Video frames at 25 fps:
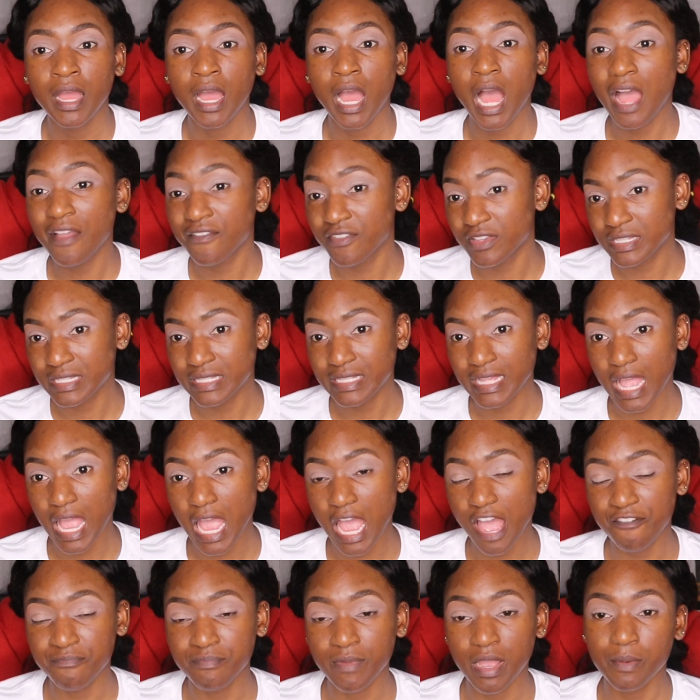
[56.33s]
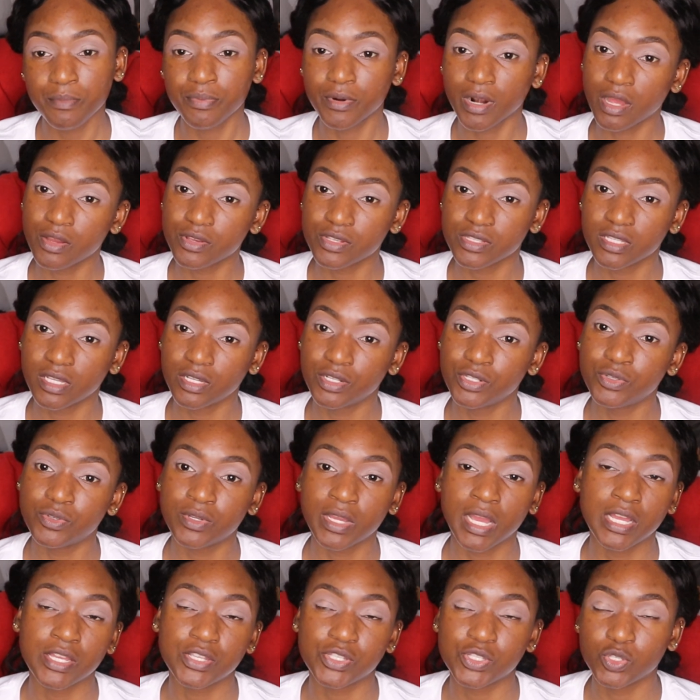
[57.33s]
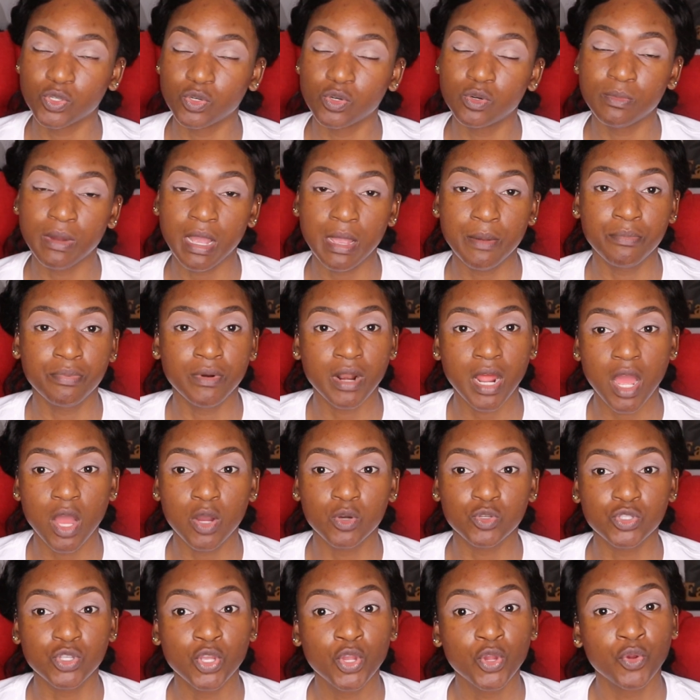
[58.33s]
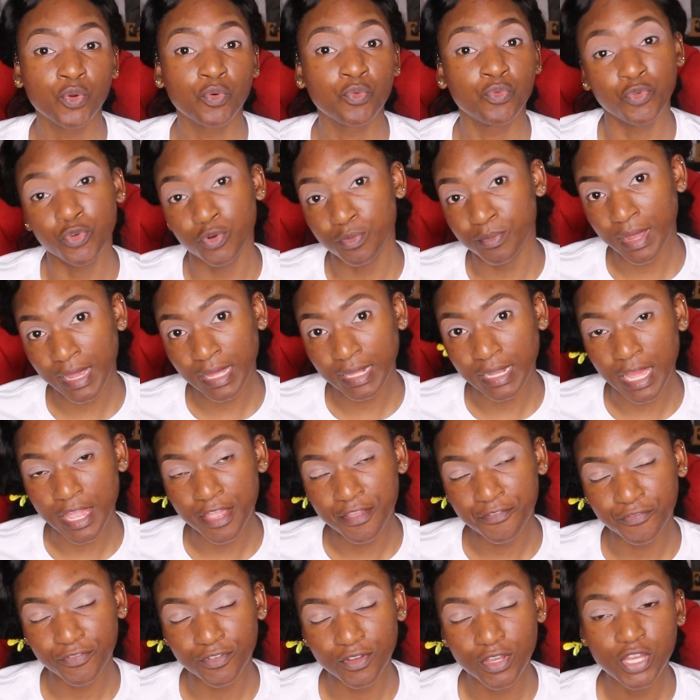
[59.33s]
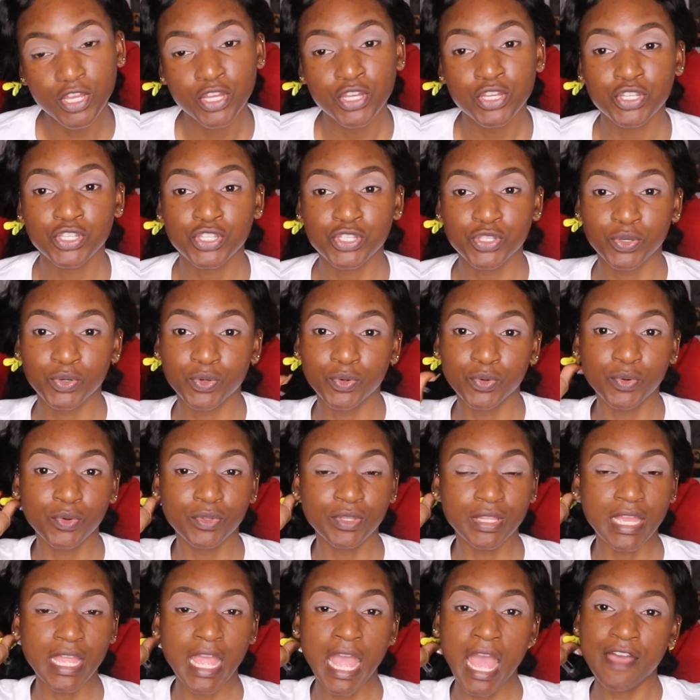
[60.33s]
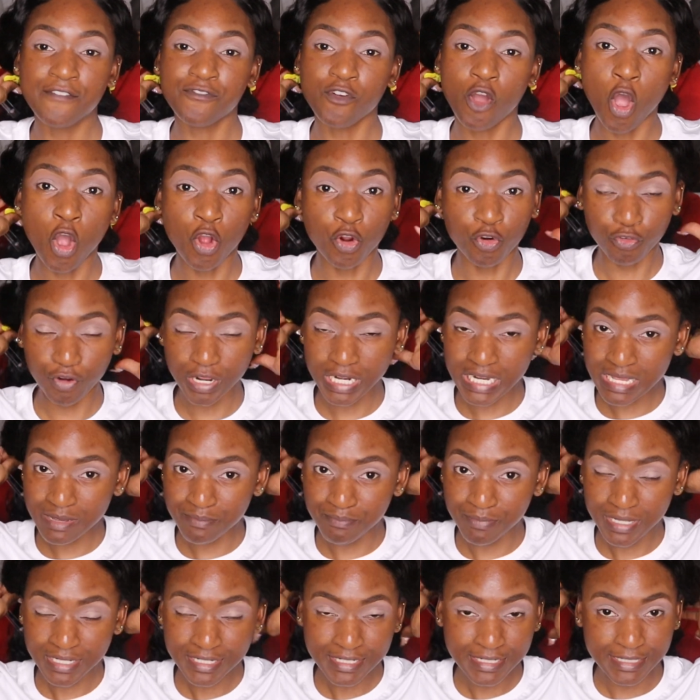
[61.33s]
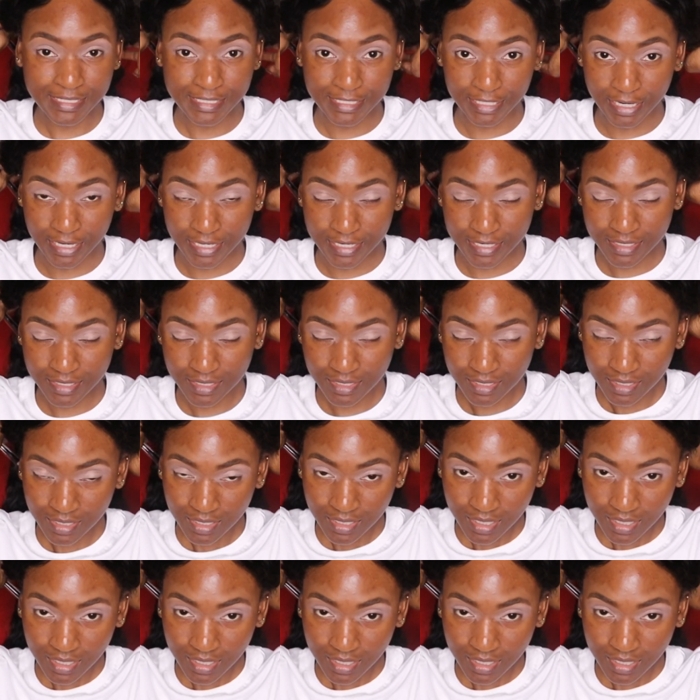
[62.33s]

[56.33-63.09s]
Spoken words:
Obviously, I have my brows done. You guys know my brows ruin my life. So they have already been done